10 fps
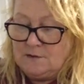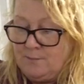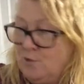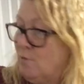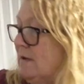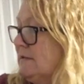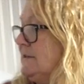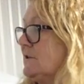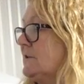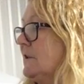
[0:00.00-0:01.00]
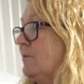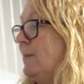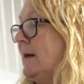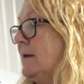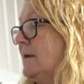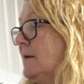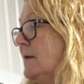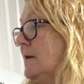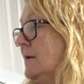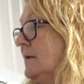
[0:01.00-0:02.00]
put my stitch length back
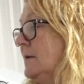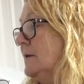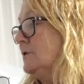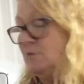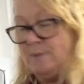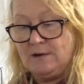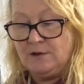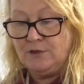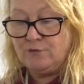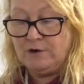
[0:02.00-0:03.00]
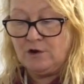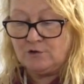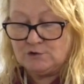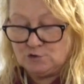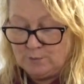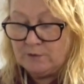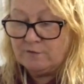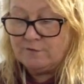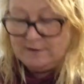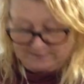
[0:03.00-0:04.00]
to about a 3 or a
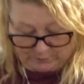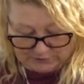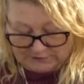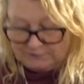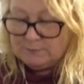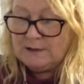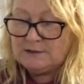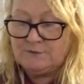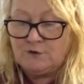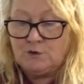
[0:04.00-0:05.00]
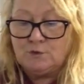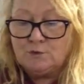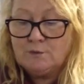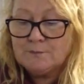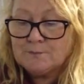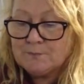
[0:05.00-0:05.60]
2.5, whichever's best for you.